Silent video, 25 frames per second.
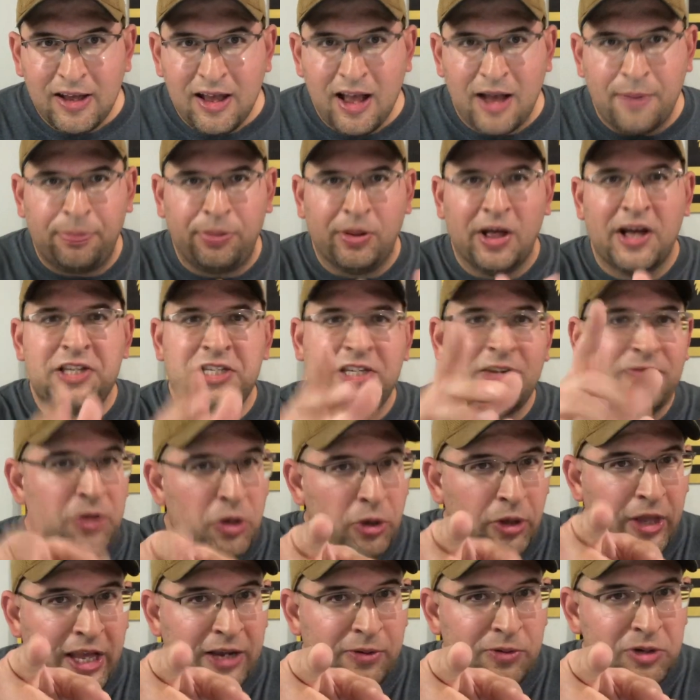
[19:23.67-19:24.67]
And plus, if
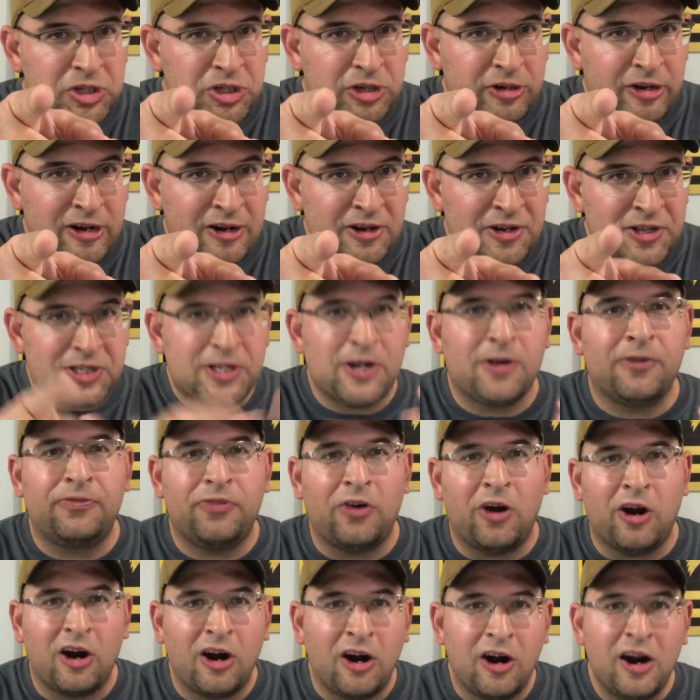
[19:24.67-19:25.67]
you like what you're hearing so
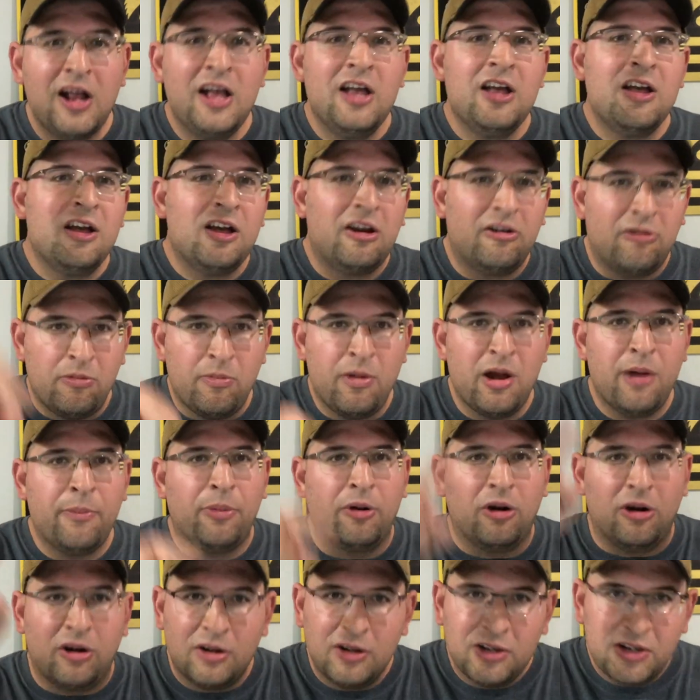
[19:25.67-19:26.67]
far,
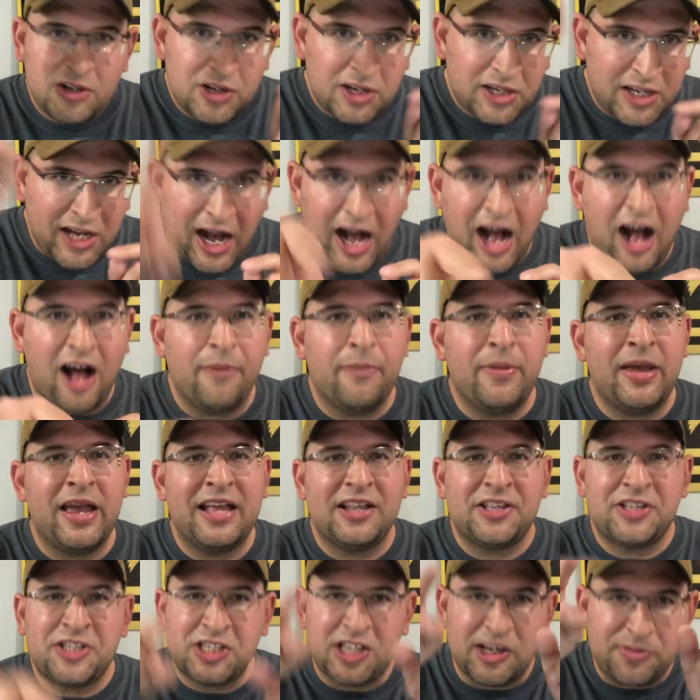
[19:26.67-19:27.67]
remember,
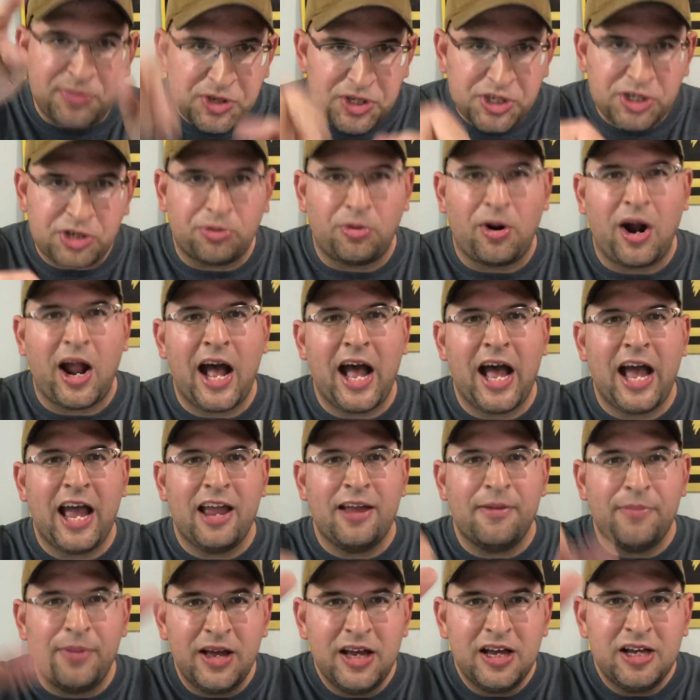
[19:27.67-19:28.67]
comment,
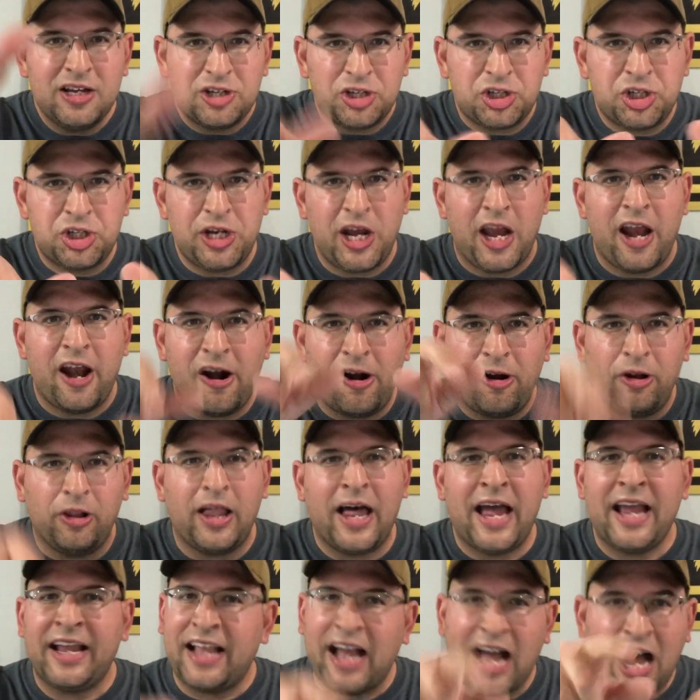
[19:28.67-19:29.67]
subscribe, share,
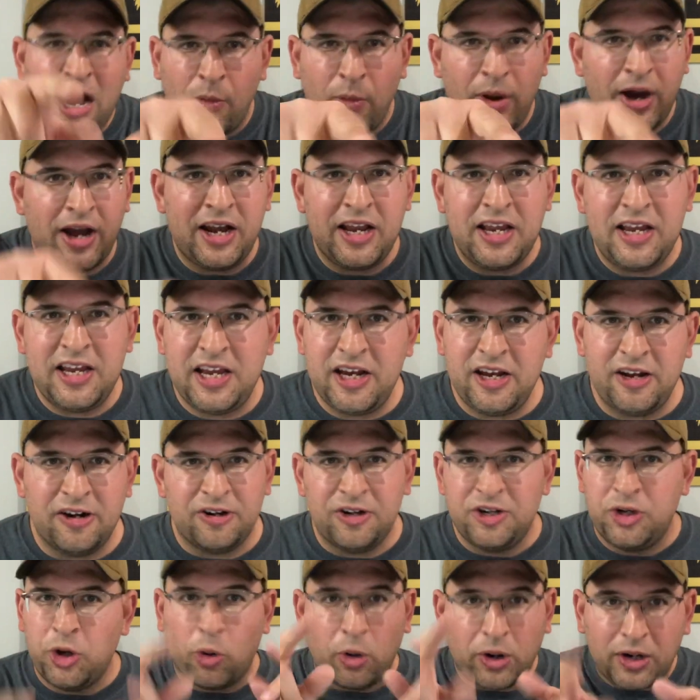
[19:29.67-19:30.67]
like. I want to
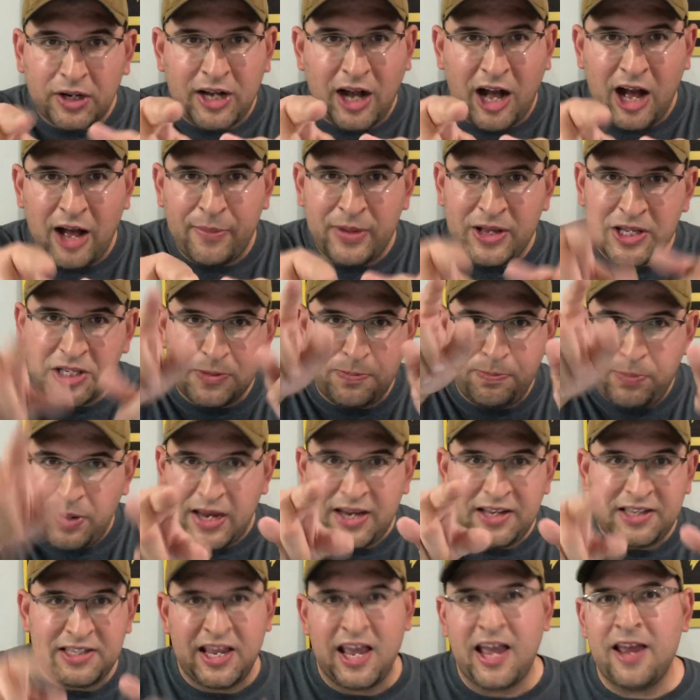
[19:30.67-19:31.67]
hear your comments,
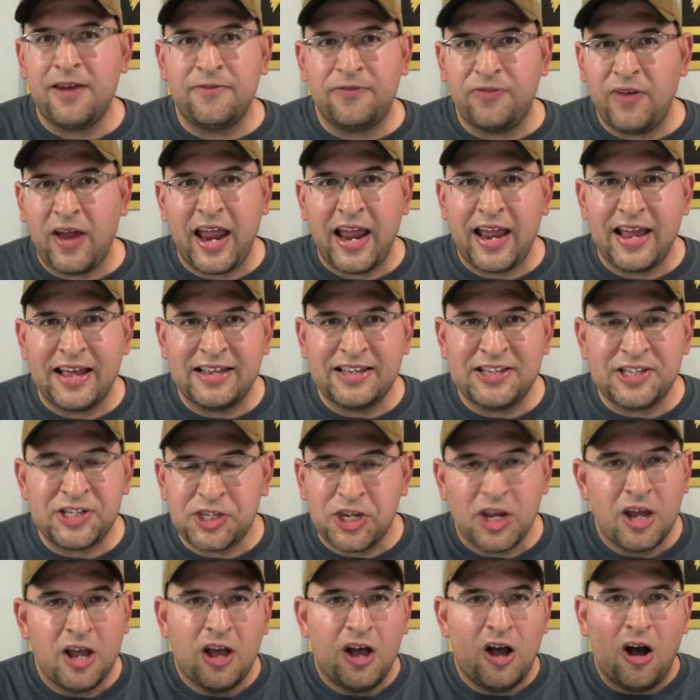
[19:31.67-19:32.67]
Big Ten
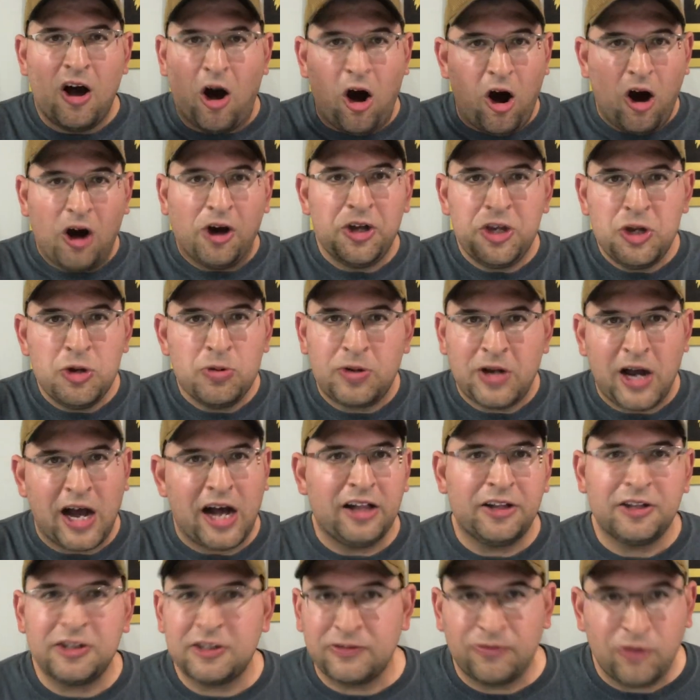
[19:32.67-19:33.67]
fans, all you
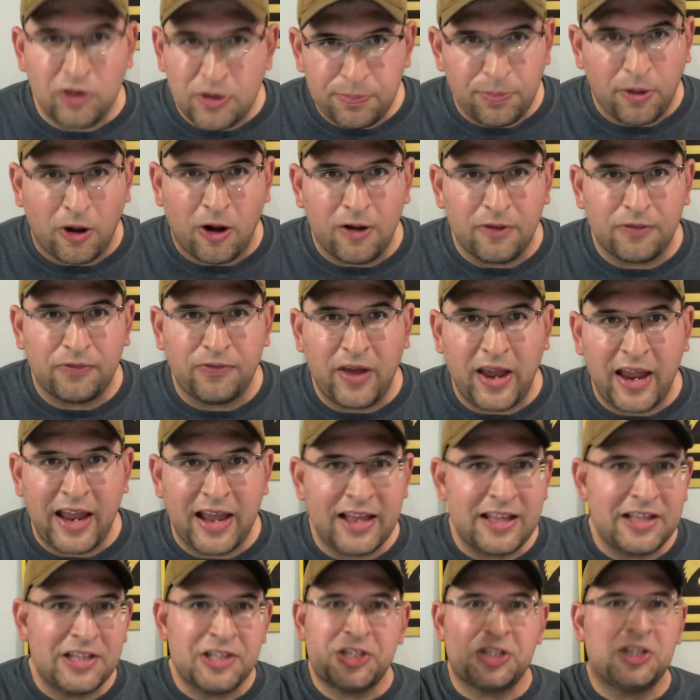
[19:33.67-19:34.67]
college football
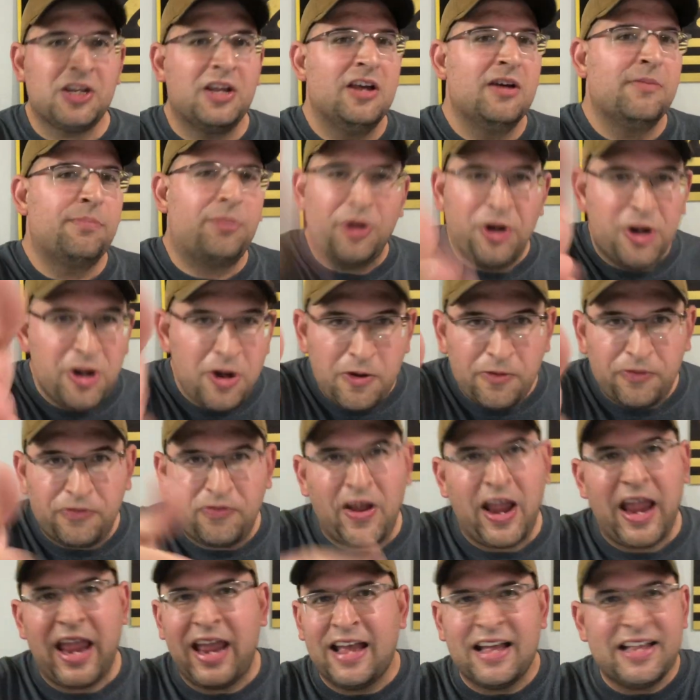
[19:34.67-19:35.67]
fans, Purdue
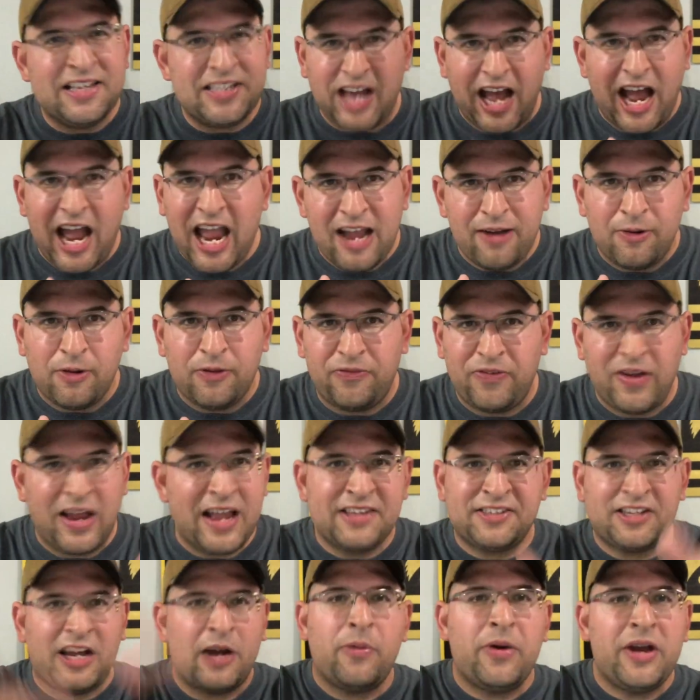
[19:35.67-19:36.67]
fans, Iowa
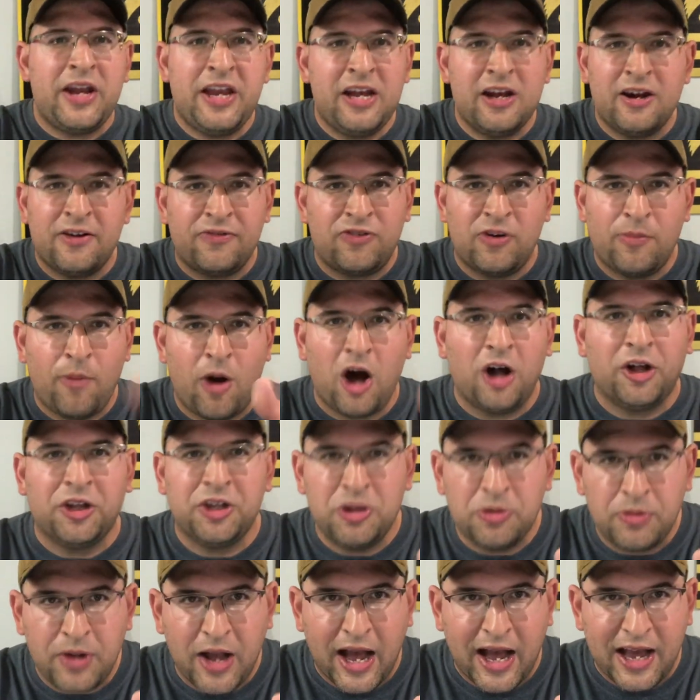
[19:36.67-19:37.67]
fans. I want to hear from all
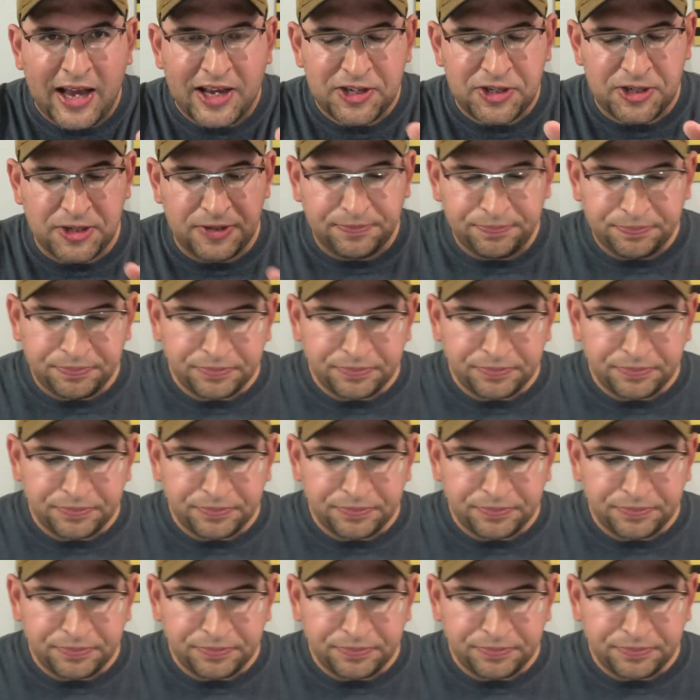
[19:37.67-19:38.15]
you guys.